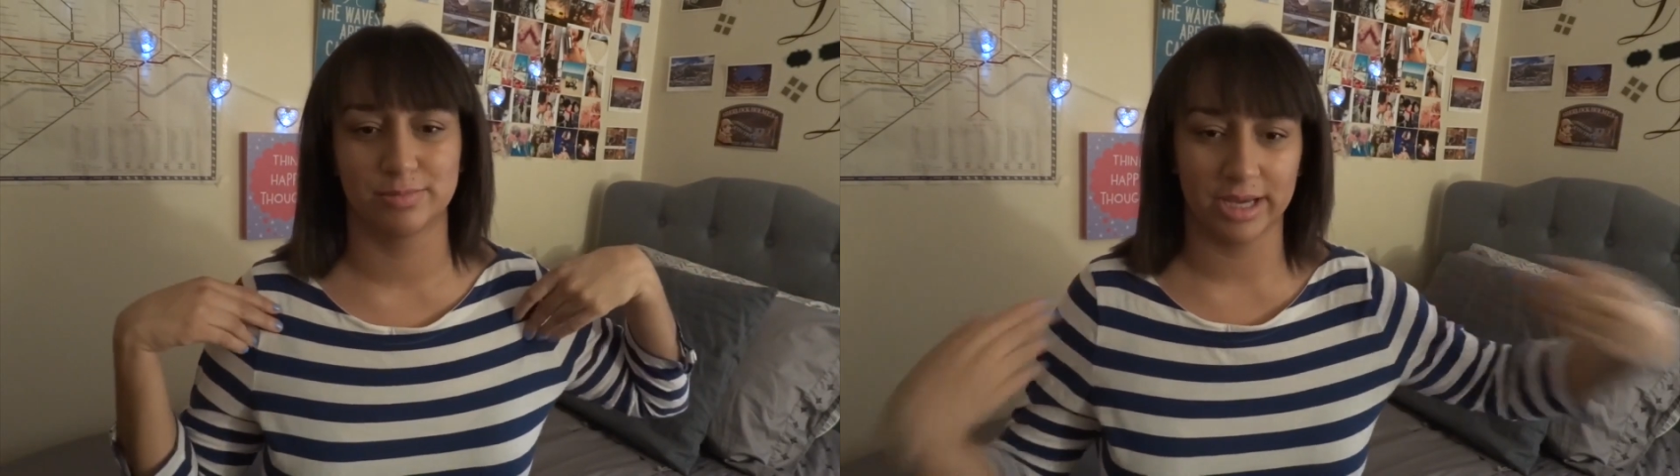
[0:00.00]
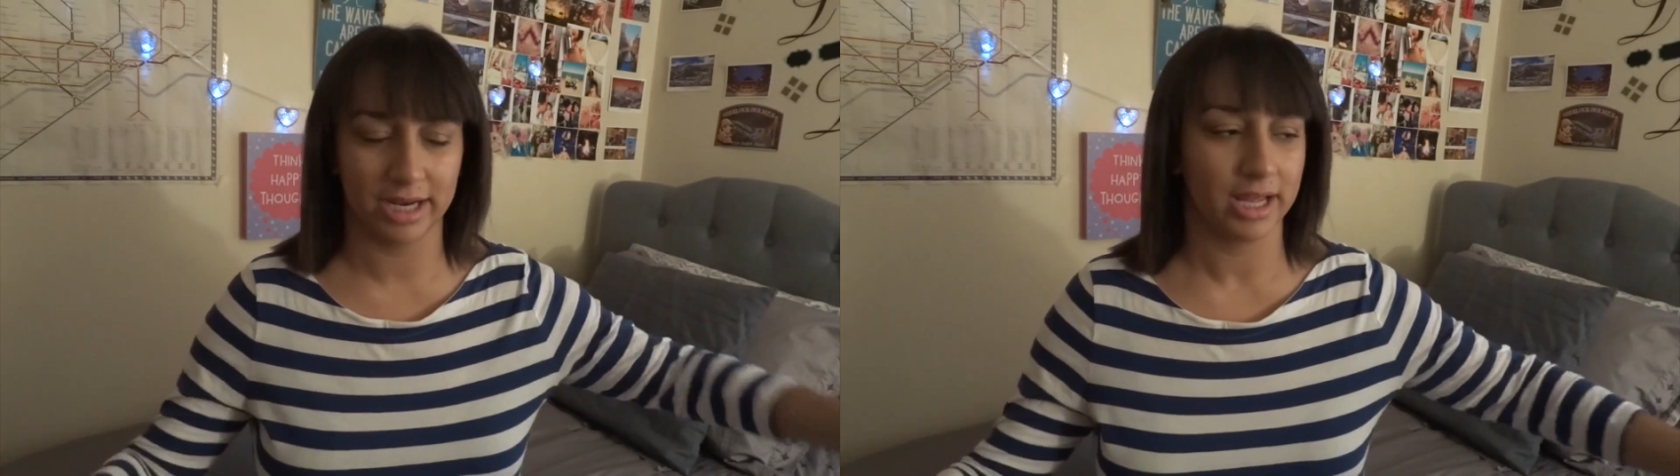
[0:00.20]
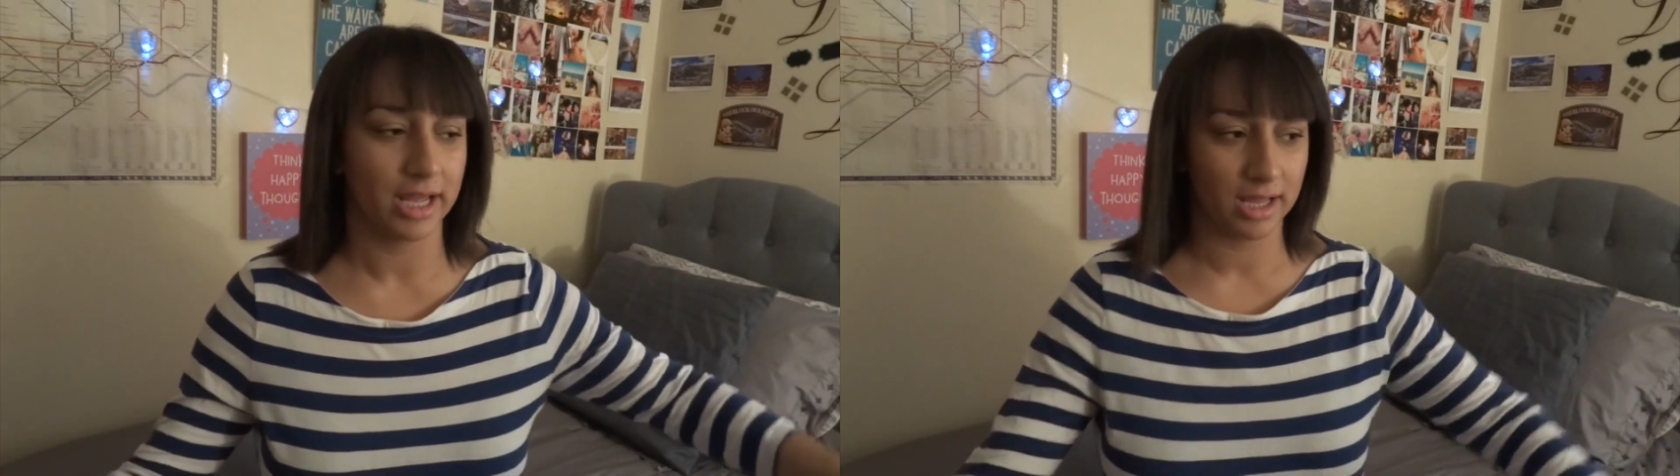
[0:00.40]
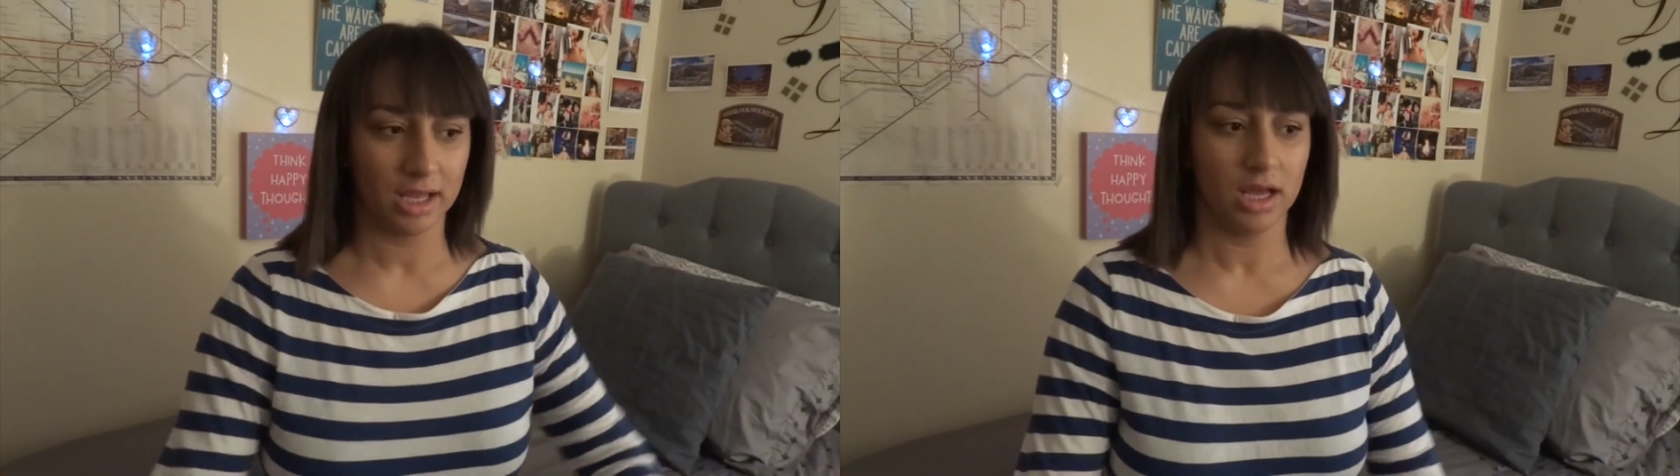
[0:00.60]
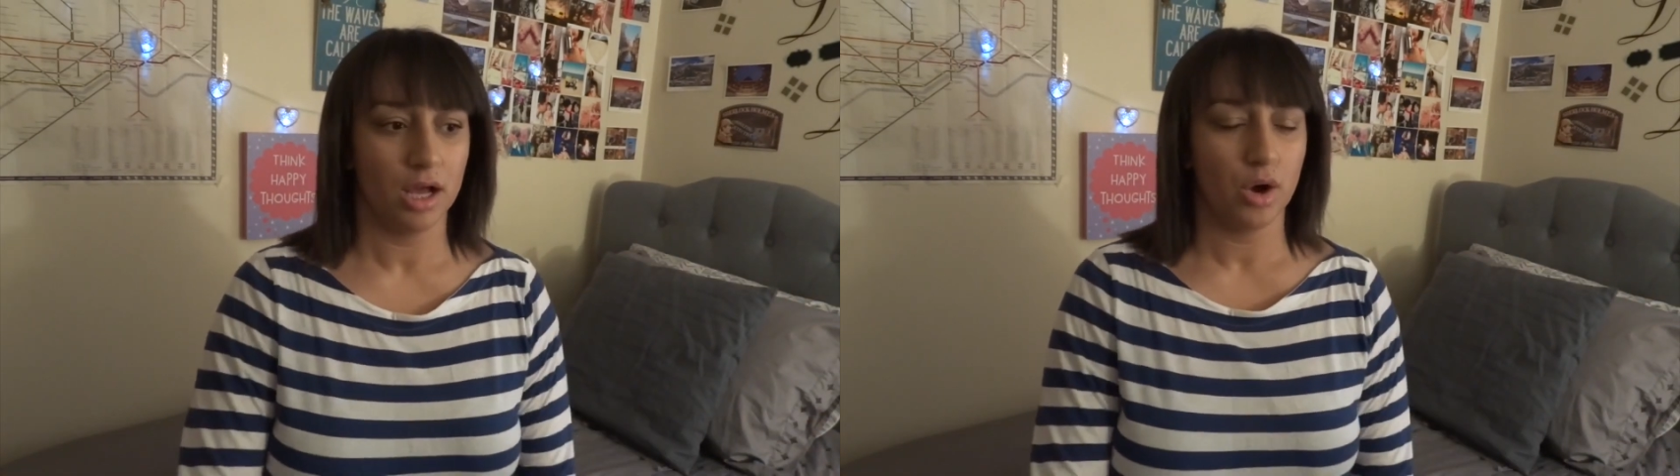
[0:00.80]
but
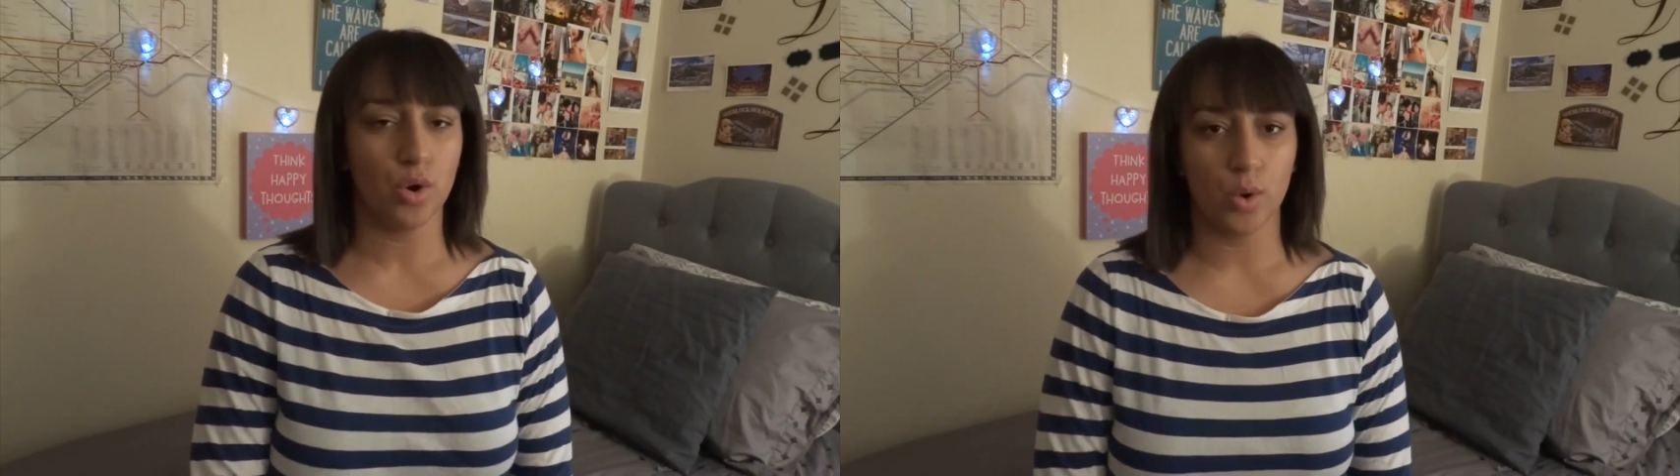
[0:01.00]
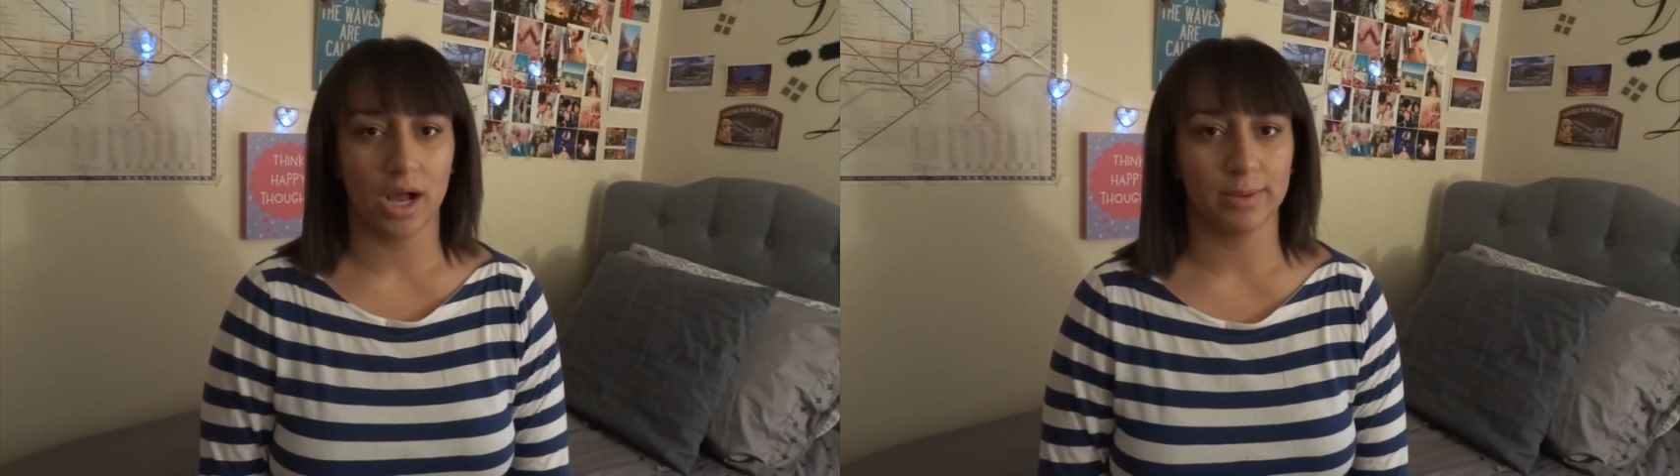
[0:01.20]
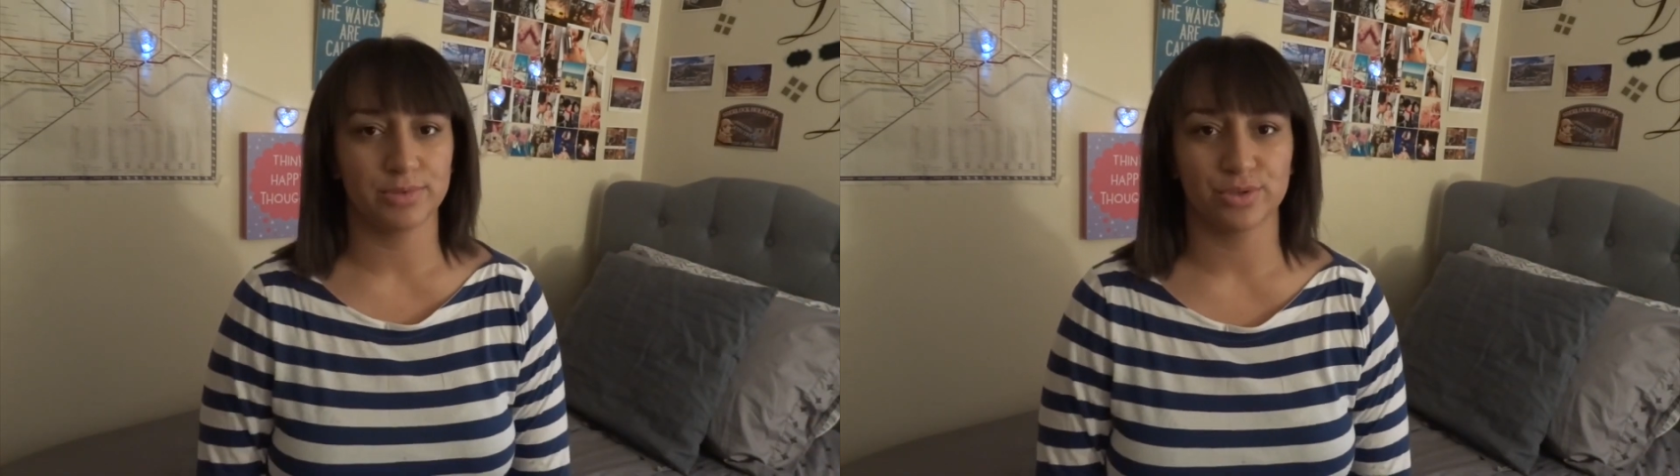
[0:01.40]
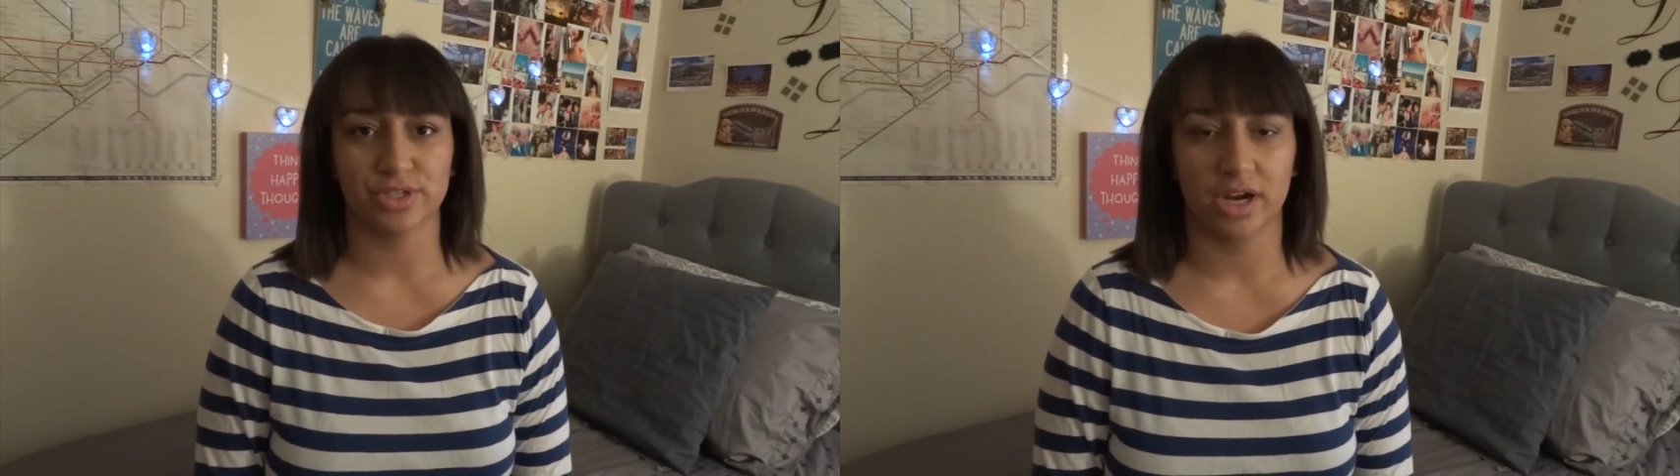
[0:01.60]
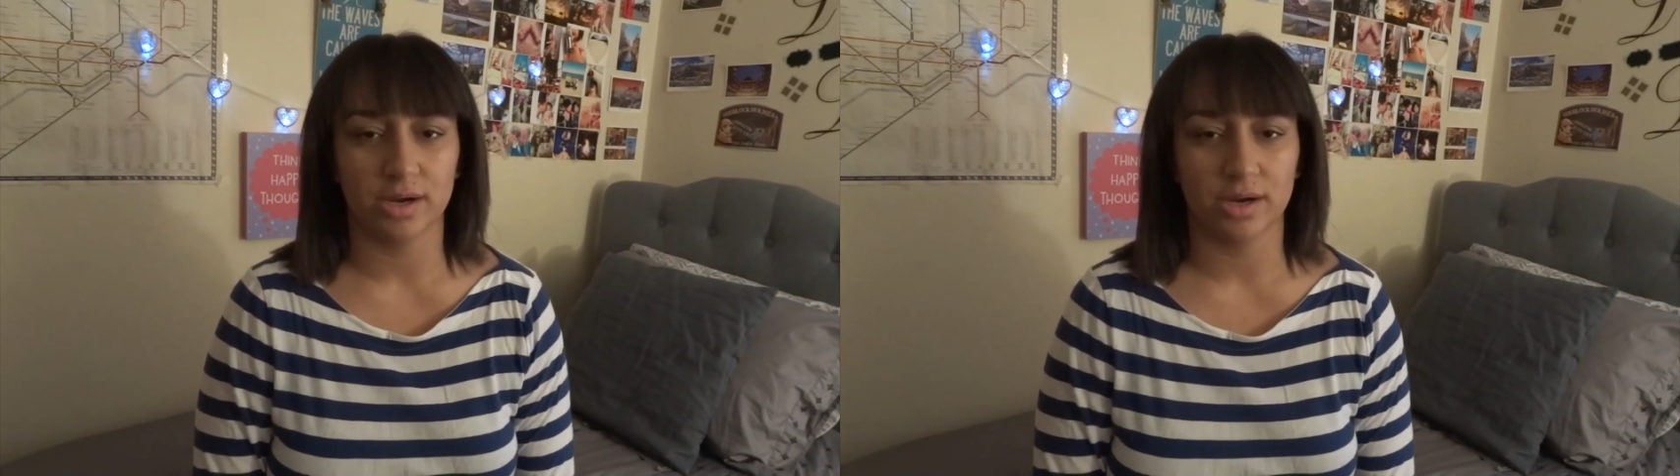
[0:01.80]
whew, I'm so sorry.